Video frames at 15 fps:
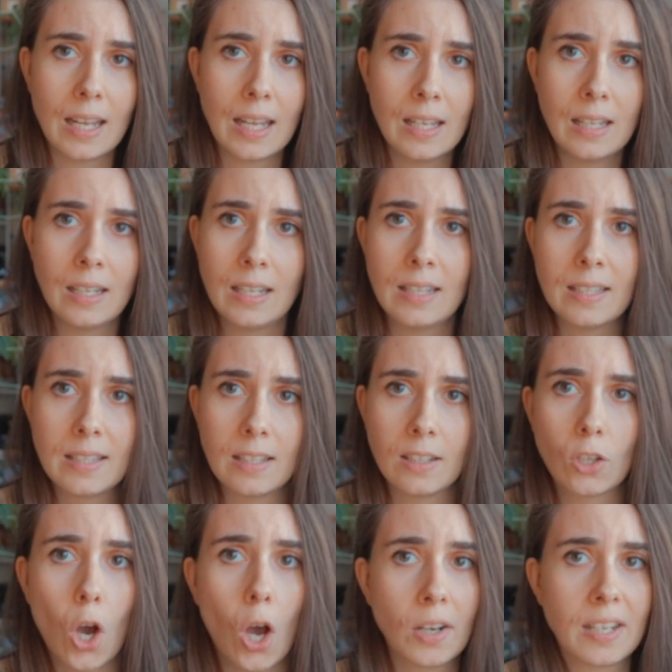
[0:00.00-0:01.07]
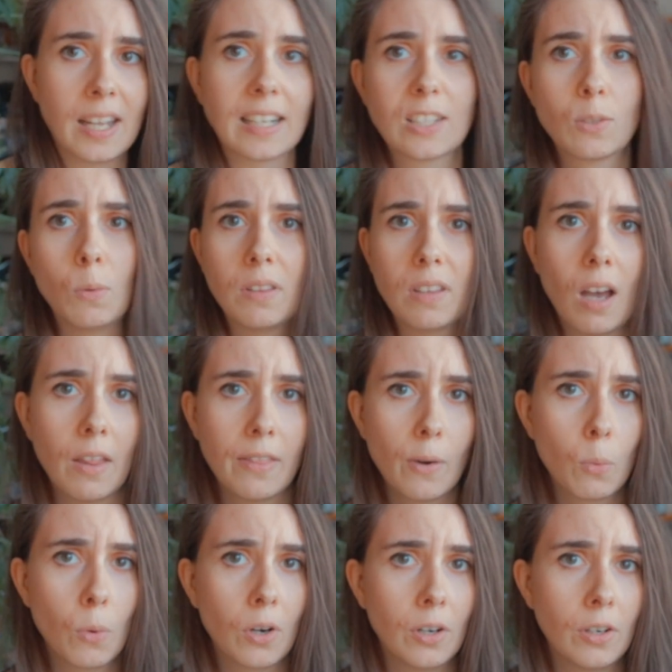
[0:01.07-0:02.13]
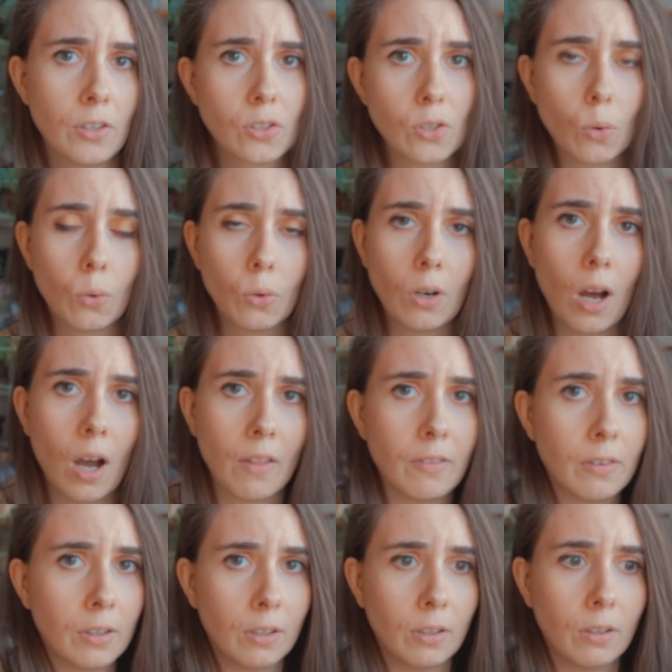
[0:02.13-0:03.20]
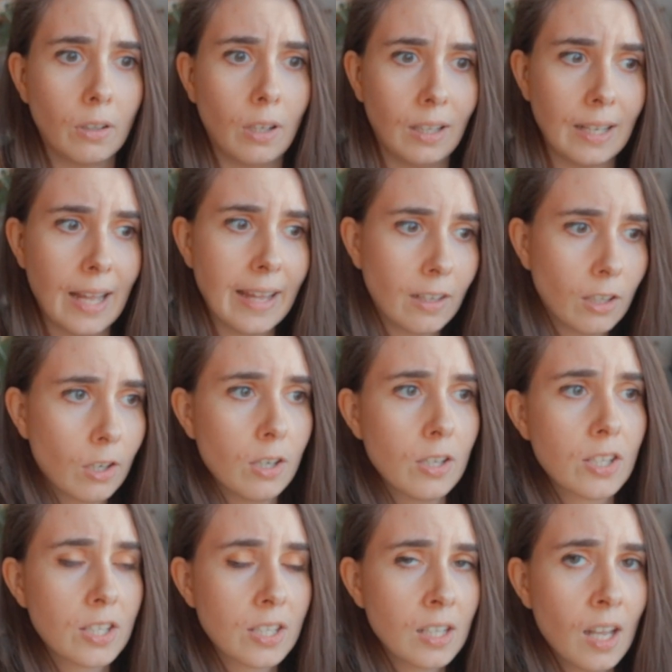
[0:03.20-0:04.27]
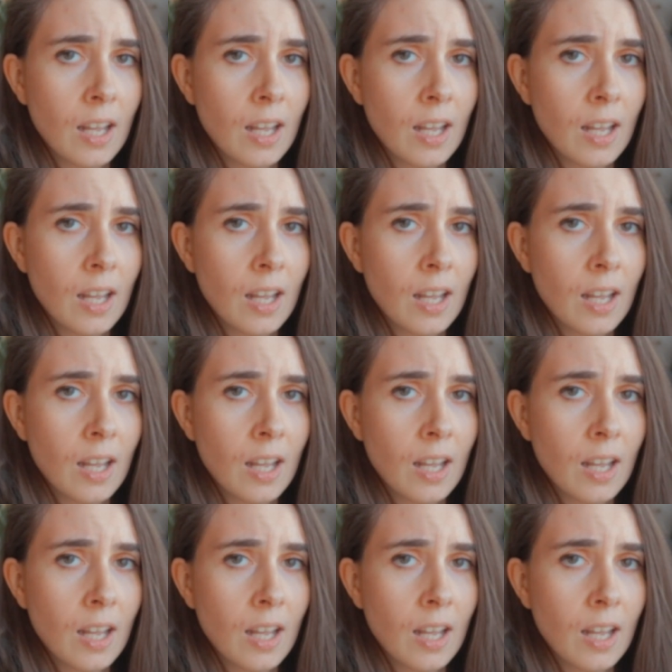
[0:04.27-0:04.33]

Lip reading: it is in context with other words or other letters.